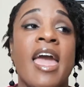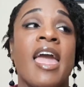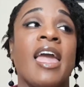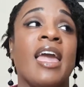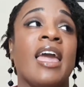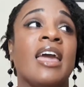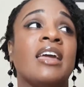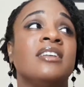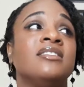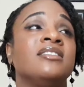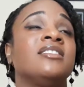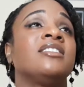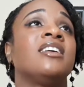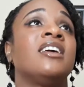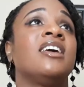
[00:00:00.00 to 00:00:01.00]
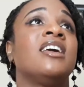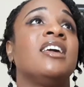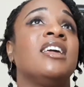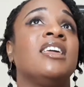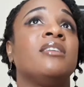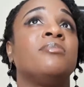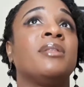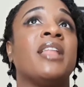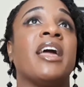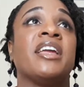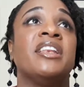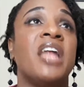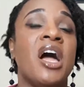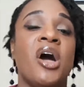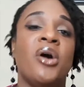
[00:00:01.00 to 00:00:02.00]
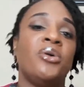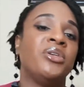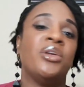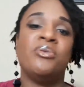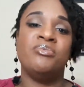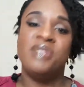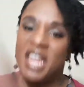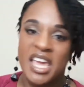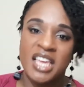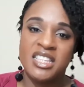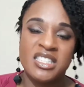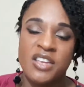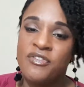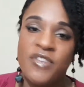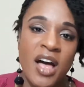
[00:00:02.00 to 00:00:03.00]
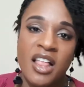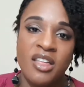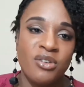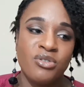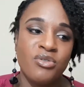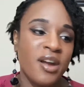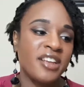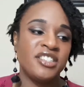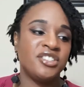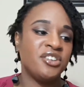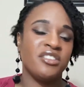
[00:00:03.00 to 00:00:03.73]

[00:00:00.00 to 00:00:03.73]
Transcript: And he'd be like, no, you need to follow Christ.